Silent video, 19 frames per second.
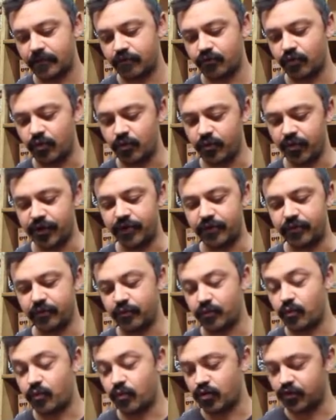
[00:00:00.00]
blade
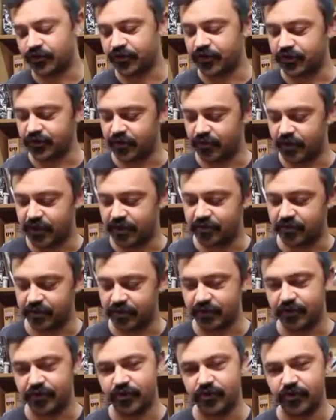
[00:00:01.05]
pushes the waste
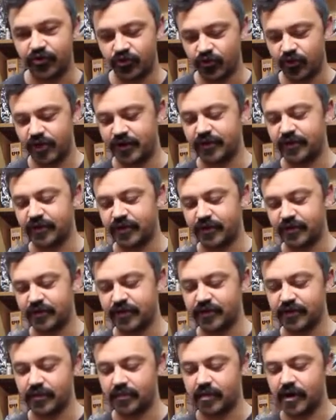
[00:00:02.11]
material directly into
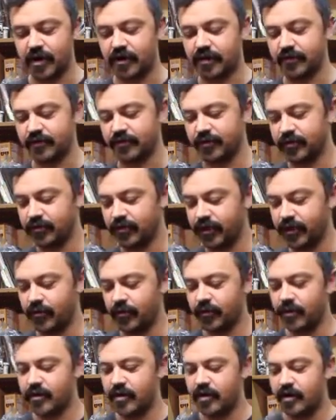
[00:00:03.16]
the body of the gramil.